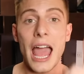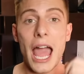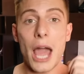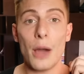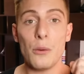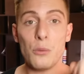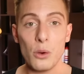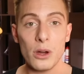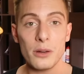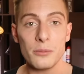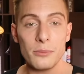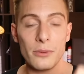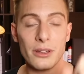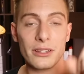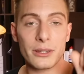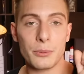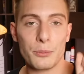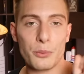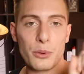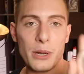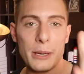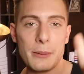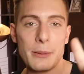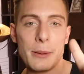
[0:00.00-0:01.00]
a 1
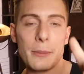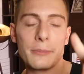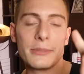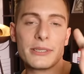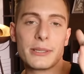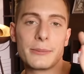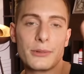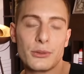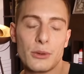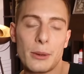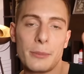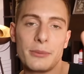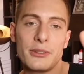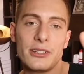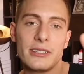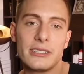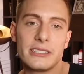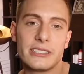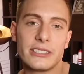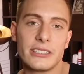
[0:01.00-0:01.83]
month premium subscription.